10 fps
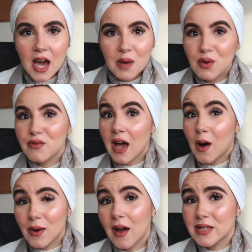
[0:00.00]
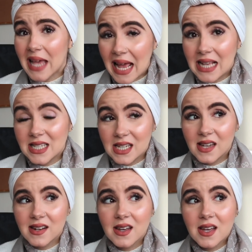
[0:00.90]
I moved out when I was
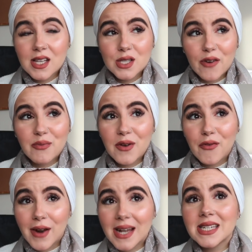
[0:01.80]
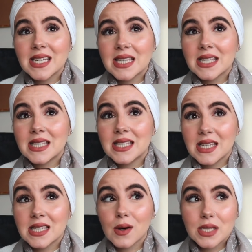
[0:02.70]
18, so I've been renting
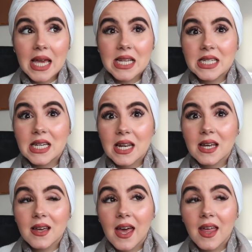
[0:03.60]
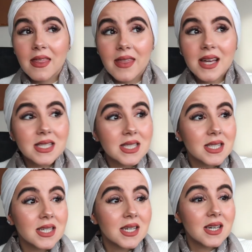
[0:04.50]
since I was 18, and
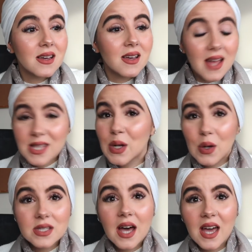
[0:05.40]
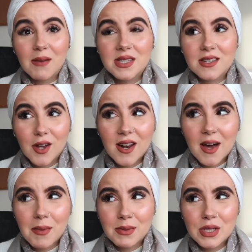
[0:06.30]
that's a long time. It's nearly
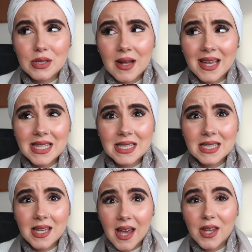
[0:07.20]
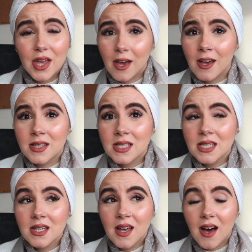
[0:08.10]
coming up to like 10
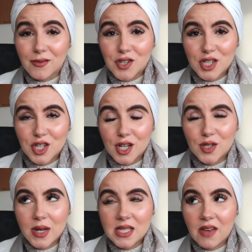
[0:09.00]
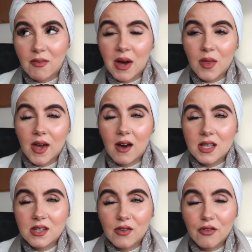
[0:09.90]
years. I've just turned 27, by the way,
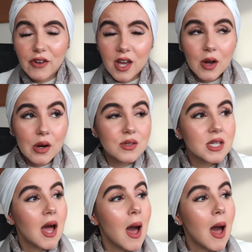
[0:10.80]
guys. I feel freaking old.